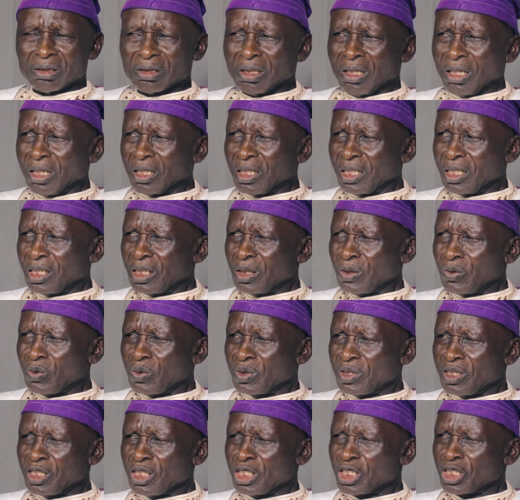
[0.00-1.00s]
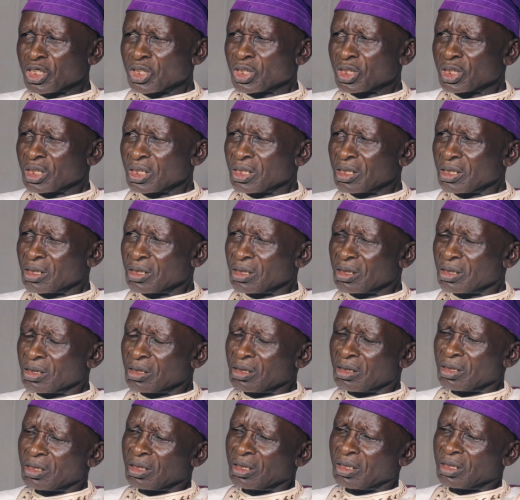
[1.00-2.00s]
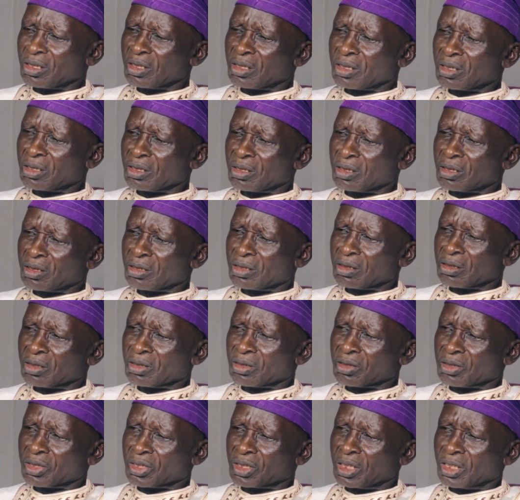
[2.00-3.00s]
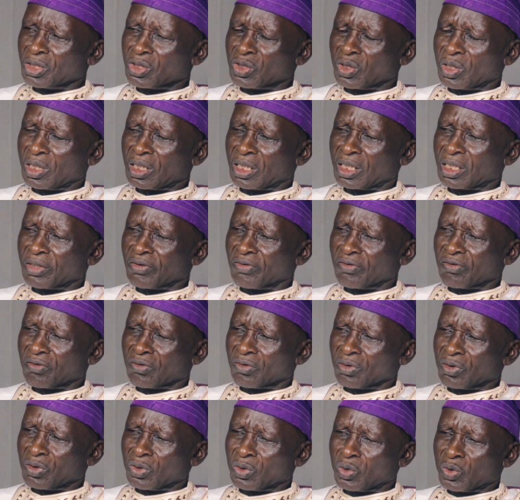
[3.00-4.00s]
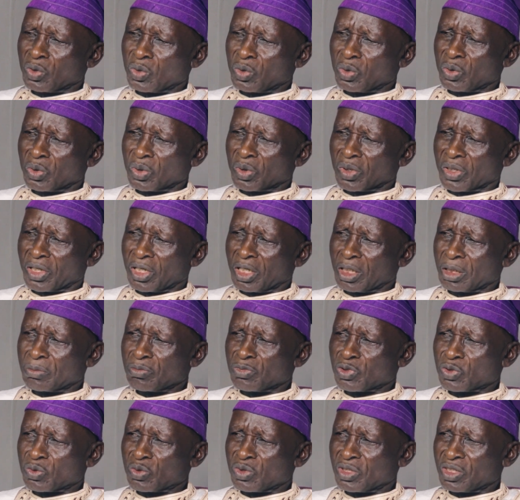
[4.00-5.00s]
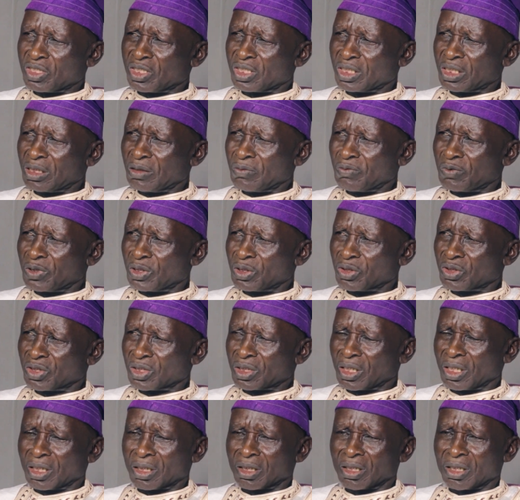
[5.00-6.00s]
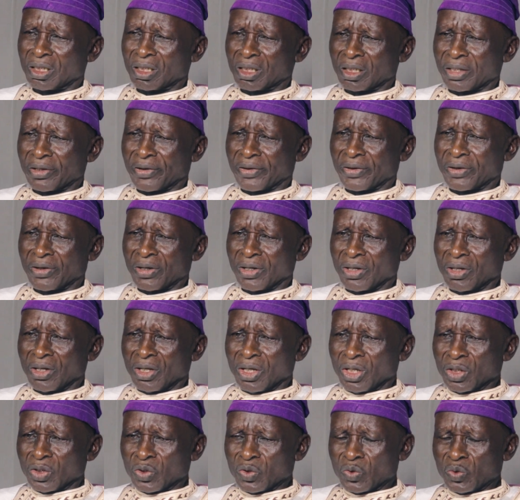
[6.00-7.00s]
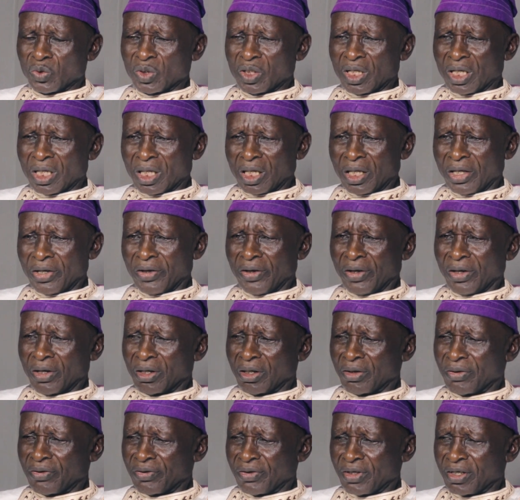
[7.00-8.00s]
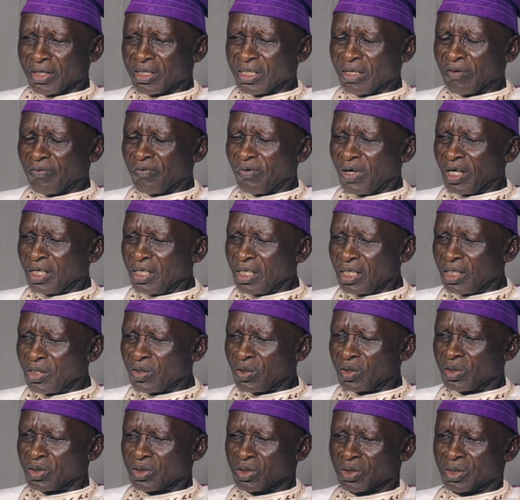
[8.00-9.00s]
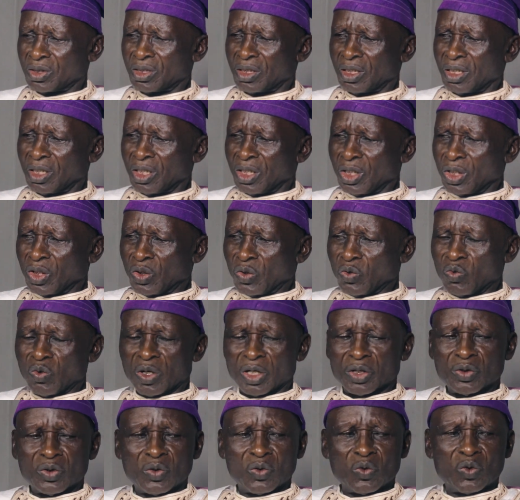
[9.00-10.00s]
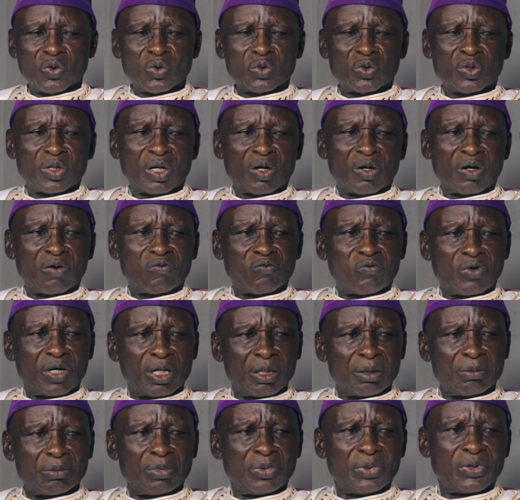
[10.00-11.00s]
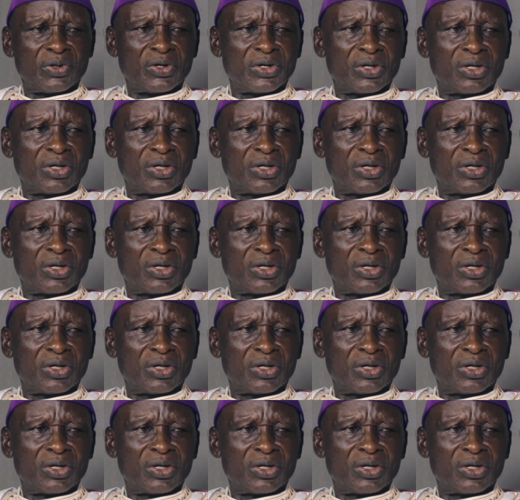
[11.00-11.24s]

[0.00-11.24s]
agree with these settlers who came to deceive us, and today they divided us. We are not going to our farm.